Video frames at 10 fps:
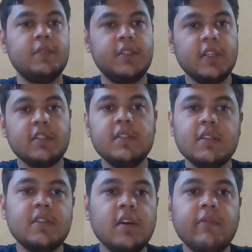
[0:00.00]
Just the
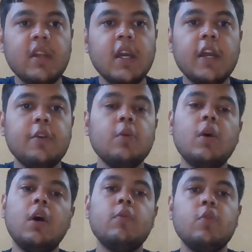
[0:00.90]
sir will guide you
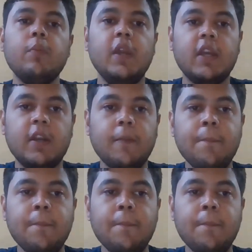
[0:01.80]
how to make it.